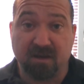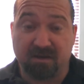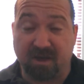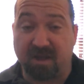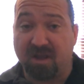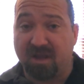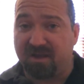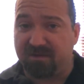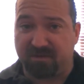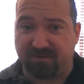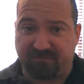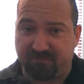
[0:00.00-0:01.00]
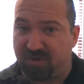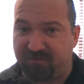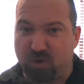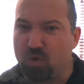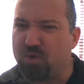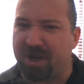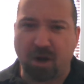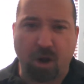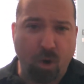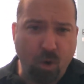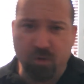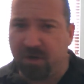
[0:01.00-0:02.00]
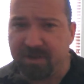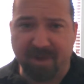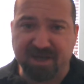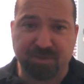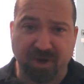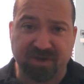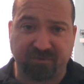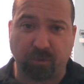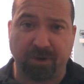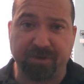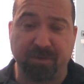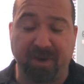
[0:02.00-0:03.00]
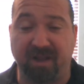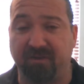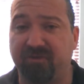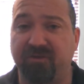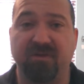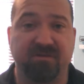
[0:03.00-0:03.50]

Okay. If you can only bench press 400 pounds,